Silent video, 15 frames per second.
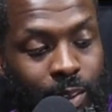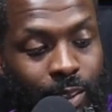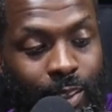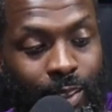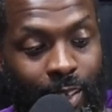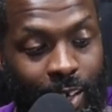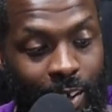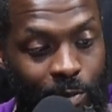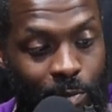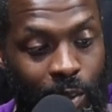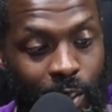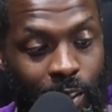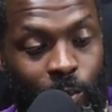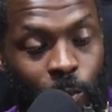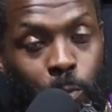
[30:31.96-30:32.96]
death because
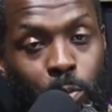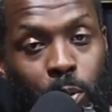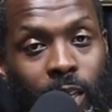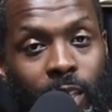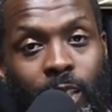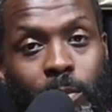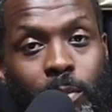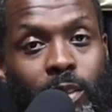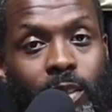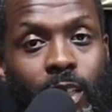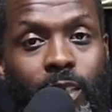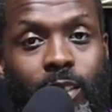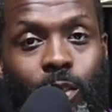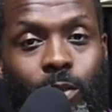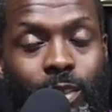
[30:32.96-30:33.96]
he was picking up sticks
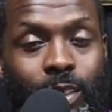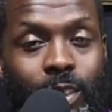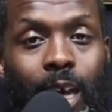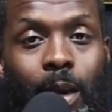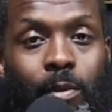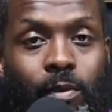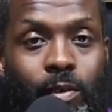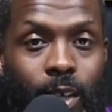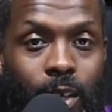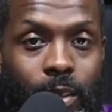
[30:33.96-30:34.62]
on the Sabbath day.